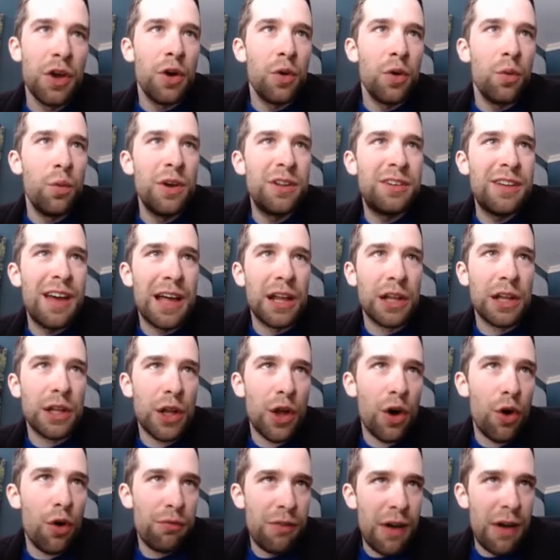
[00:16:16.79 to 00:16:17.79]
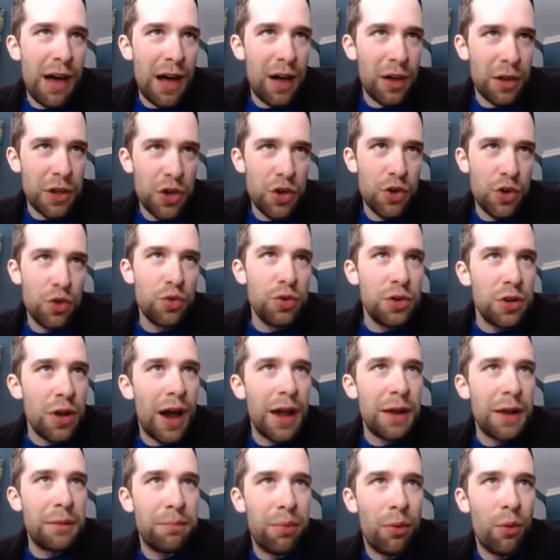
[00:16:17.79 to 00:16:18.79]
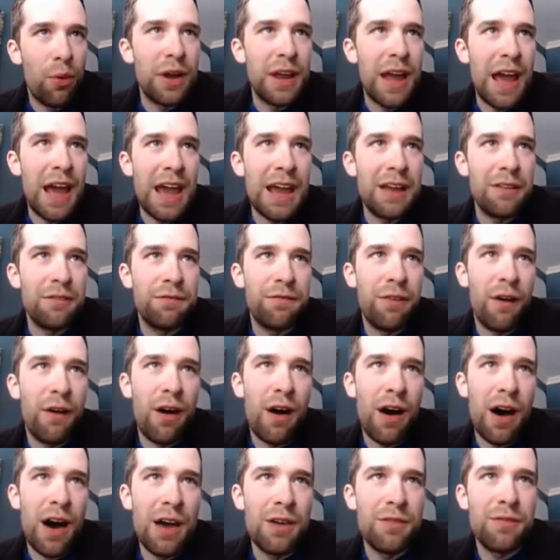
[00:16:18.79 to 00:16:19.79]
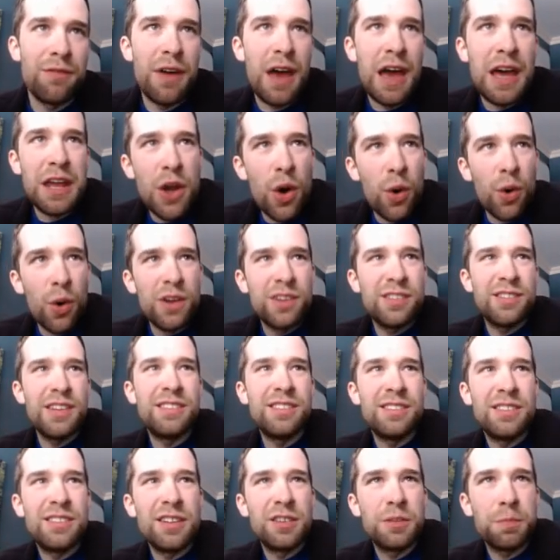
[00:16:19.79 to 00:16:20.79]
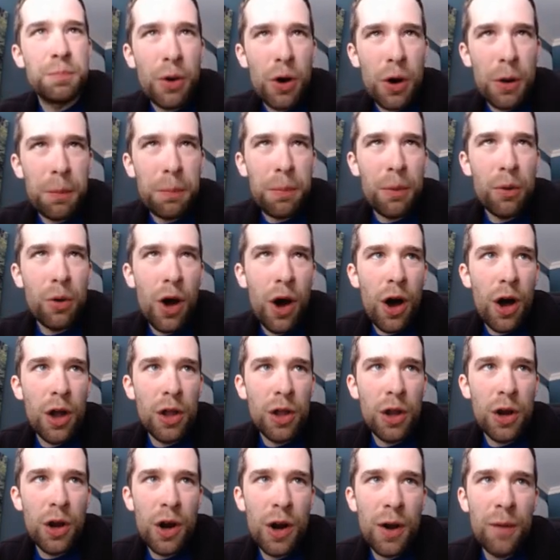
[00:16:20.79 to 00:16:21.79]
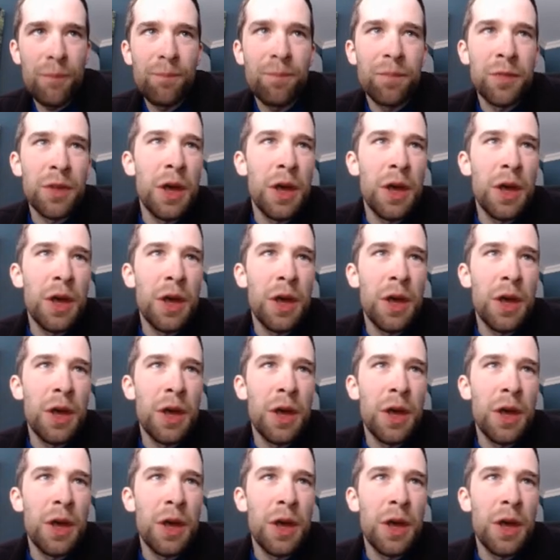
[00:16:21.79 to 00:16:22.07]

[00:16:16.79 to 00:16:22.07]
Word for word: We take a low value, 9.85, and notice it's this purple color,